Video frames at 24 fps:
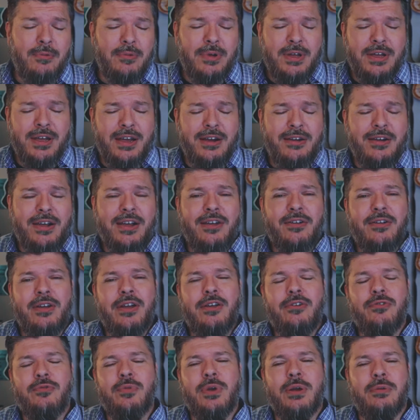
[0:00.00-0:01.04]
Well,
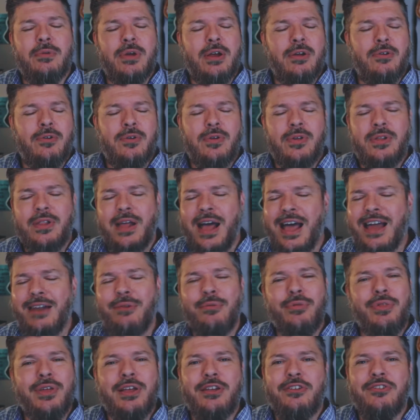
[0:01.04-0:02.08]
here's what I
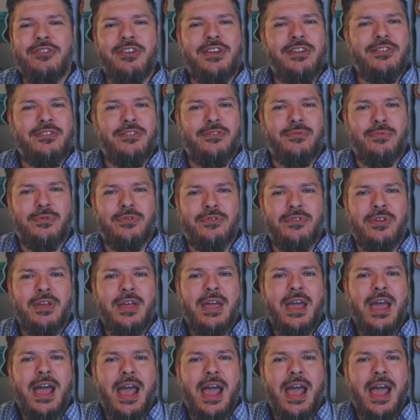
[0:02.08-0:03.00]
don't think Jesus was